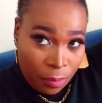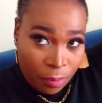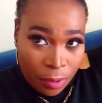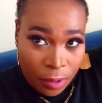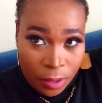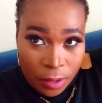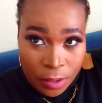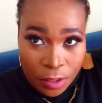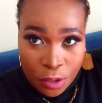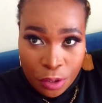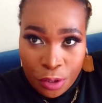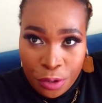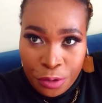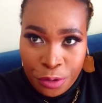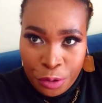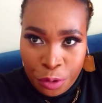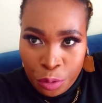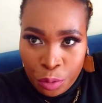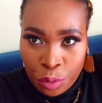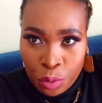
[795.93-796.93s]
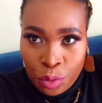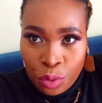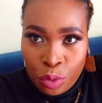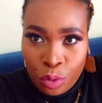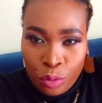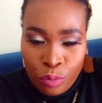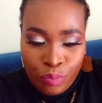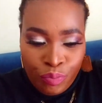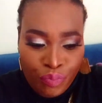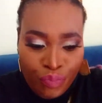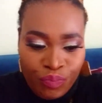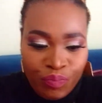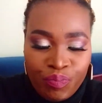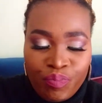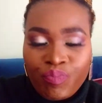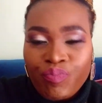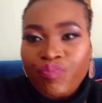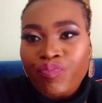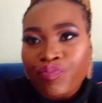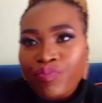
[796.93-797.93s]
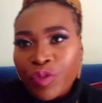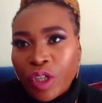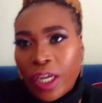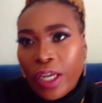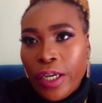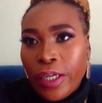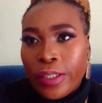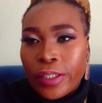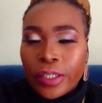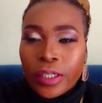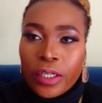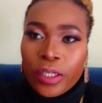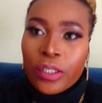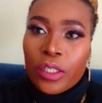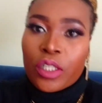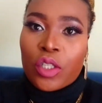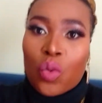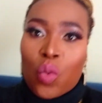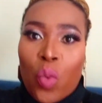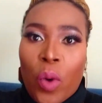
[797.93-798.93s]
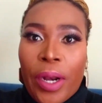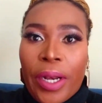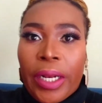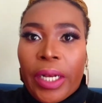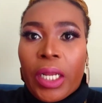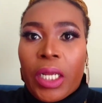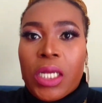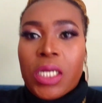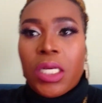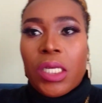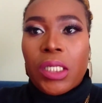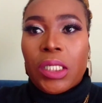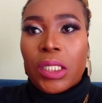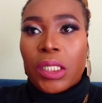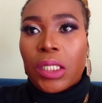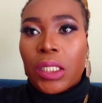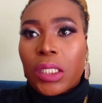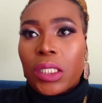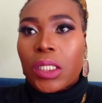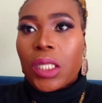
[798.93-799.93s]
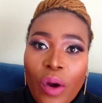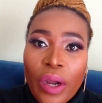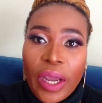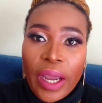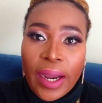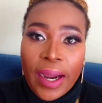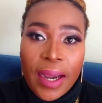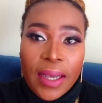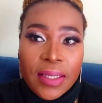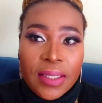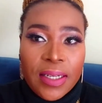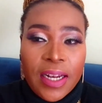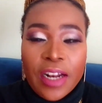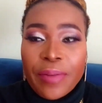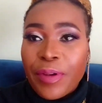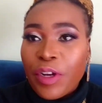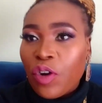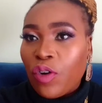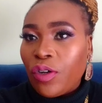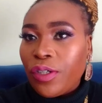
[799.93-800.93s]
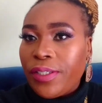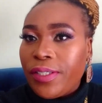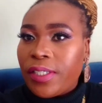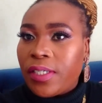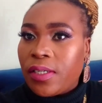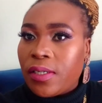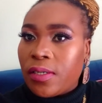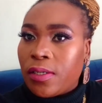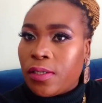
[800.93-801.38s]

But anywho, it is what it is. Okay, guys, let me not